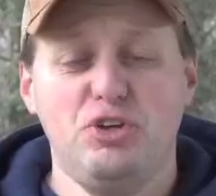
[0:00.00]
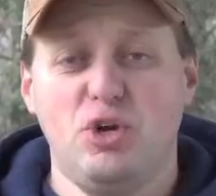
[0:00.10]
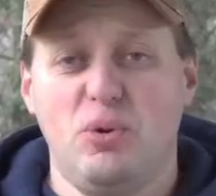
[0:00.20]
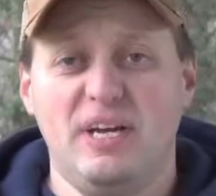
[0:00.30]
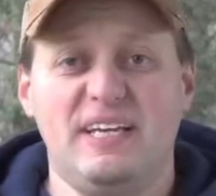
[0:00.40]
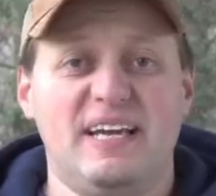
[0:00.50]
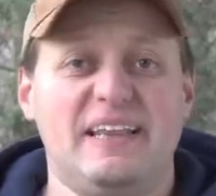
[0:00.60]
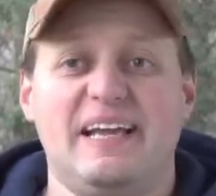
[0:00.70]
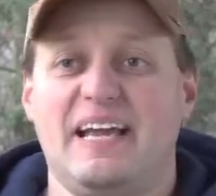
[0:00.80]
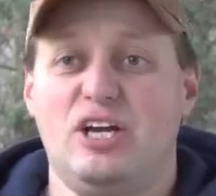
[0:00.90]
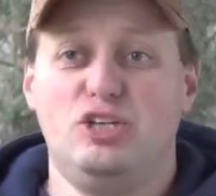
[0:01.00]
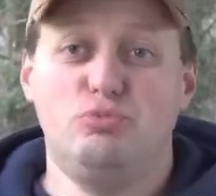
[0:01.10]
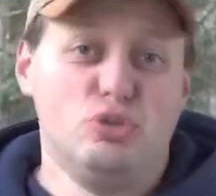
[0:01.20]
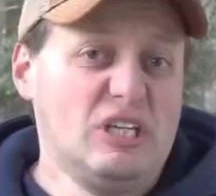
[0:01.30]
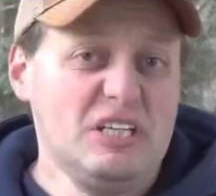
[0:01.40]
you don't want to get like a
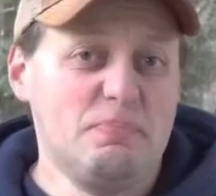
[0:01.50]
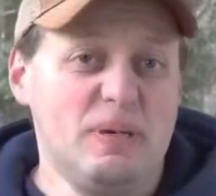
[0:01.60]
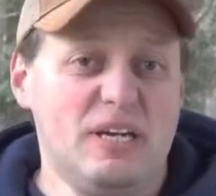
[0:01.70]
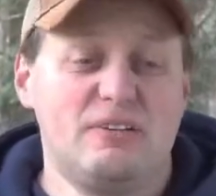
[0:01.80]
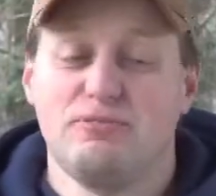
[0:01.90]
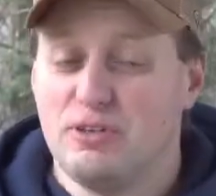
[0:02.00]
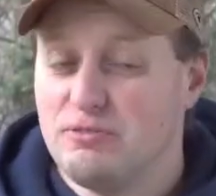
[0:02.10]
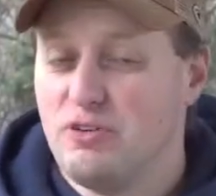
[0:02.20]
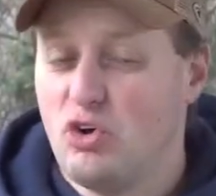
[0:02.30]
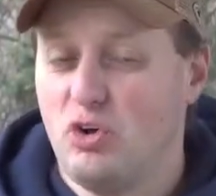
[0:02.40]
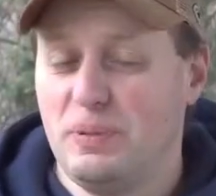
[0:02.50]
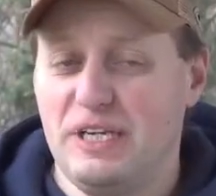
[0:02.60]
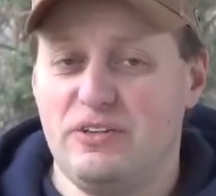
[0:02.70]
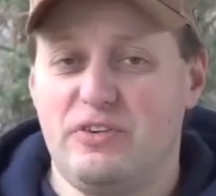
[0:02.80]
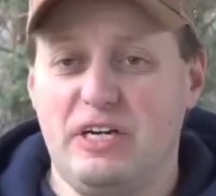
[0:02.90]
really big front focal
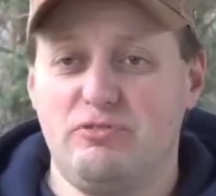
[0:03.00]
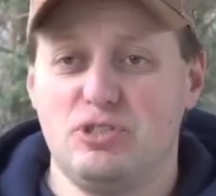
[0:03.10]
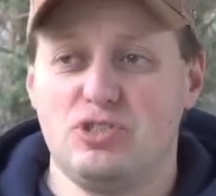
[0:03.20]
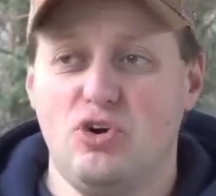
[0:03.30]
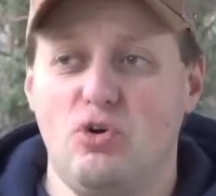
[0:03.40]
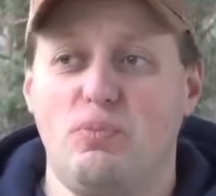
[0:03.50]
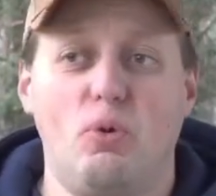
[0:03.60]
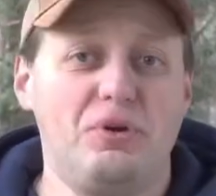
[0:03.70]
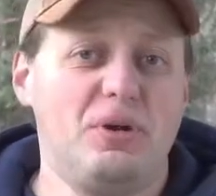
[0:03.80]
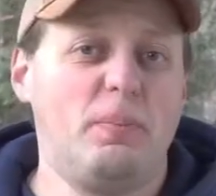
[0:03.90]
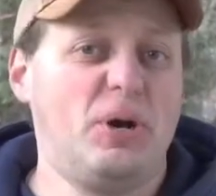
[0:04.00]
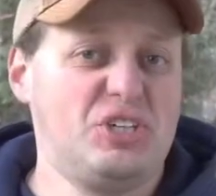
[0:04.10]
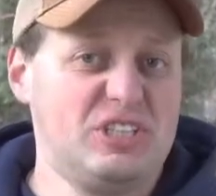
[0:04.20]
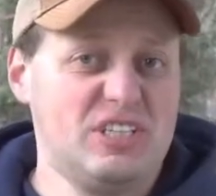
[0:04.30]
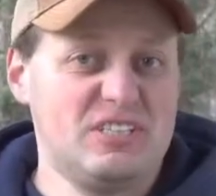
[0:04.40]
plane rifle scope or your
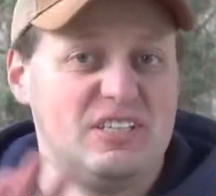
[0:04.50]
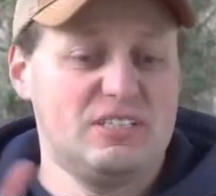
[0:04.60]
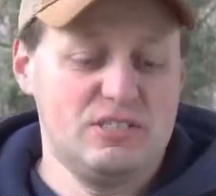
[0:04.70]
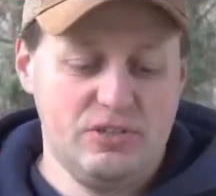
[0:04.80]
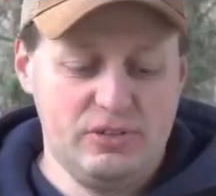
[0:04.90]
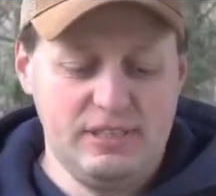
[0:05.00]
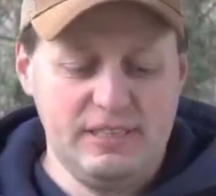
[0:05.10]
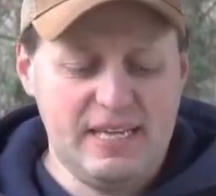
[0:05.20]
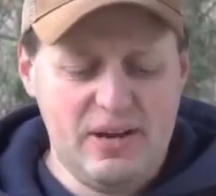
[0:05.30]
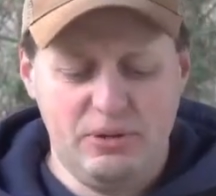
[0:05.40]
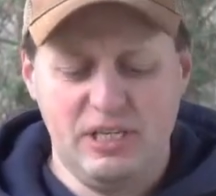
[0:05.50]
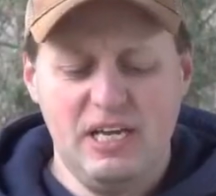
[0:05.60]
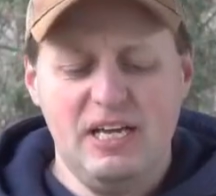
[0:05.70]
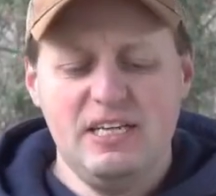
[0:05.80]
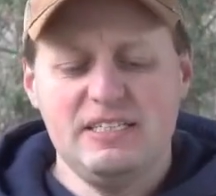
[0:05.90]
budget doesn't necessarily allow it,
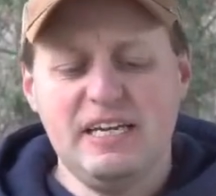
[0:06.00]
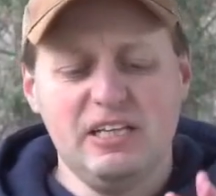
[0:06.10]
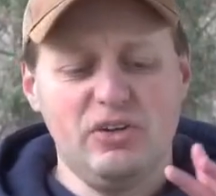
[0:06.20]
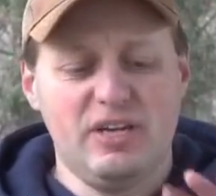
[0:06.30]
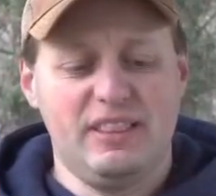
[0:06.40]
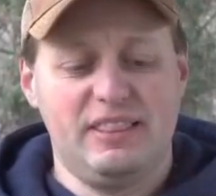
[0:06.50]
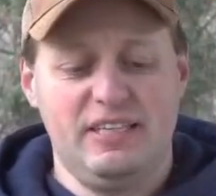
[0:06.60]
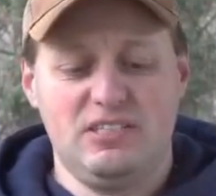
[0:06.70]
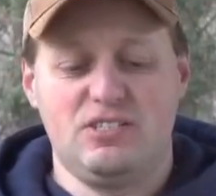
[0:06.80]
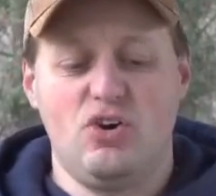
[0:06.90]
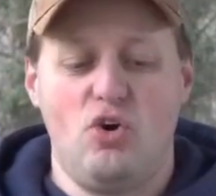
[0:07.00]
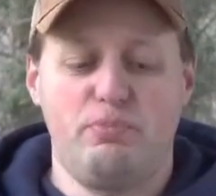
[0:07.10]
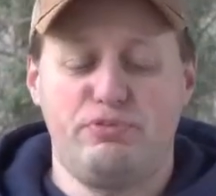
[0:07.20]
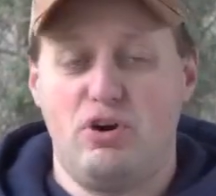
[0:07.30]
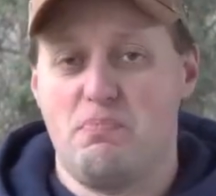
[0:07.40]
take a look at this
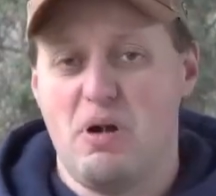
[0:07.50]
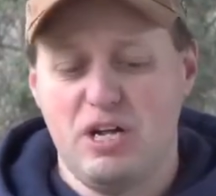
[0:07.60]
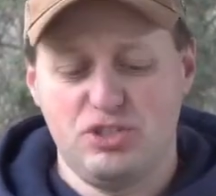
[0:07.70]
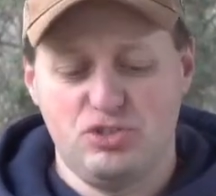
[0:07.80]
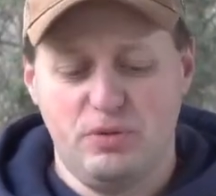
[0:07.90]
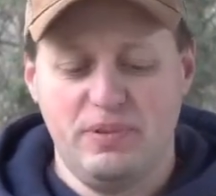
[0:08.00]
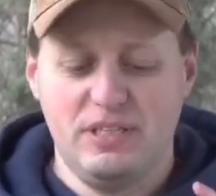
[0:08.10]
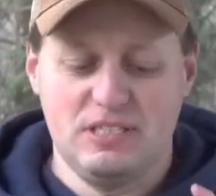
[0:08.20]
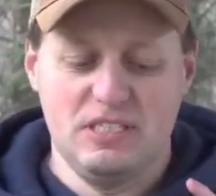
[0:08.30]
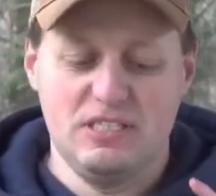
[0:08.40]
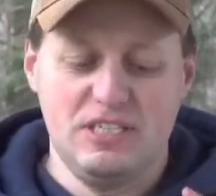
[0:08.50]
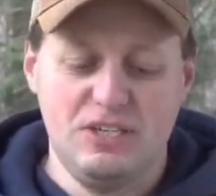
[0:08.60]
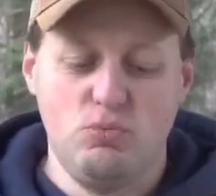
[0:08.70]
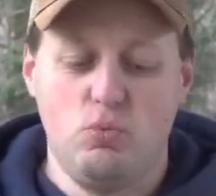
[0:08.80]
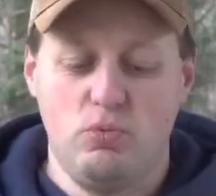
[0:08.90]
scope from Monstrum. This is
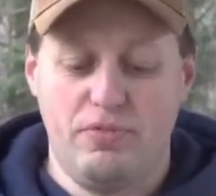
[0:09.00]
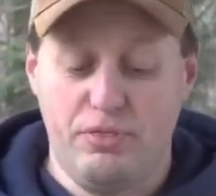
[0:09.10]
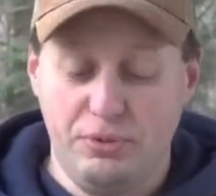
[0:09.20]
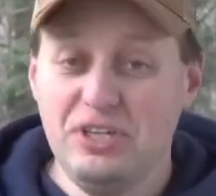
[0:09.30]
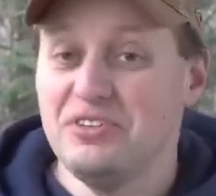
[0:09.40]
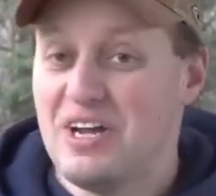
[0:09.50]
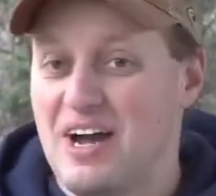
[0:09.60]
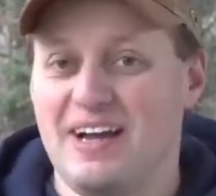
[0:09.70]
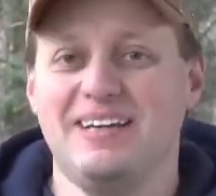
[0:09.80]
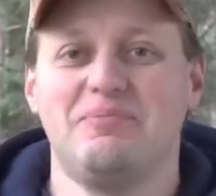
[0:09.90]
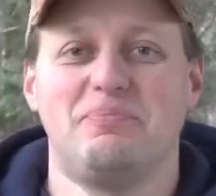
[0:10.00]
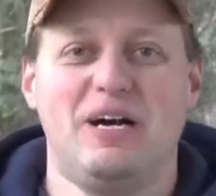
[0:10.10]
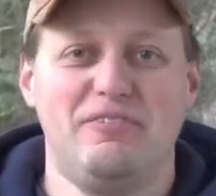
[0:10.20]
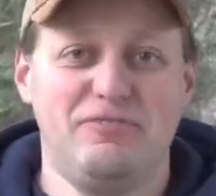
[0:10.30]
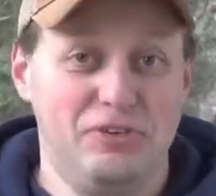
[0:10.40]
the 3-9
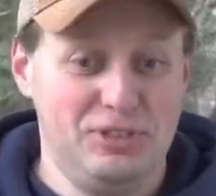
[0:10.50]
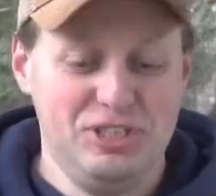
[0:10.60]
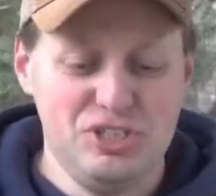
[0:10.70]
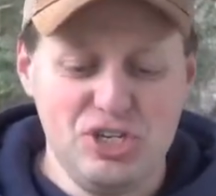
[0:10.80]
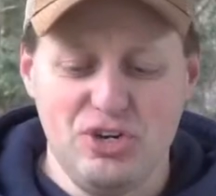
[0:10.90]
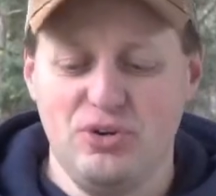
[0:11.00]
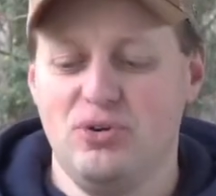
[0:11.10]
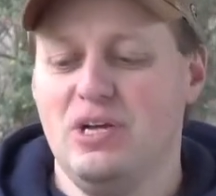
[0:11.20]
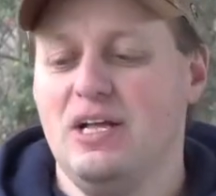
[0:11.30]
by 32